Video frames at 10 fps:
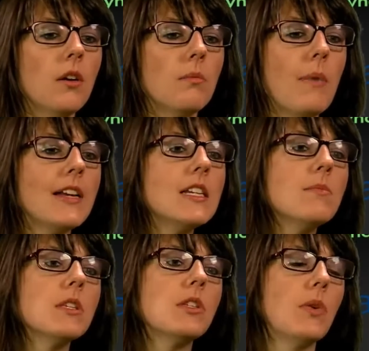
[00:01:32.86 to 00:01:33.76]
my team
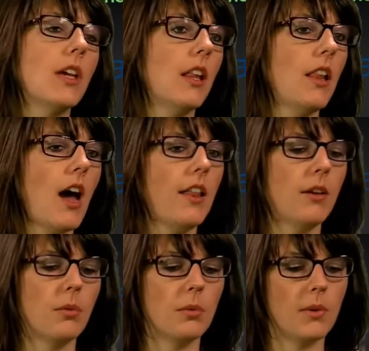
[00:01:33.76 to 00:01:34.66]
is doing a lot.
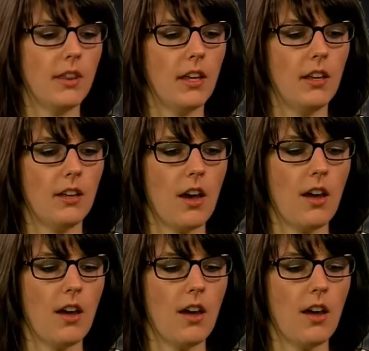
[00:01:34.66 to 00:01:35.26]
Like we're really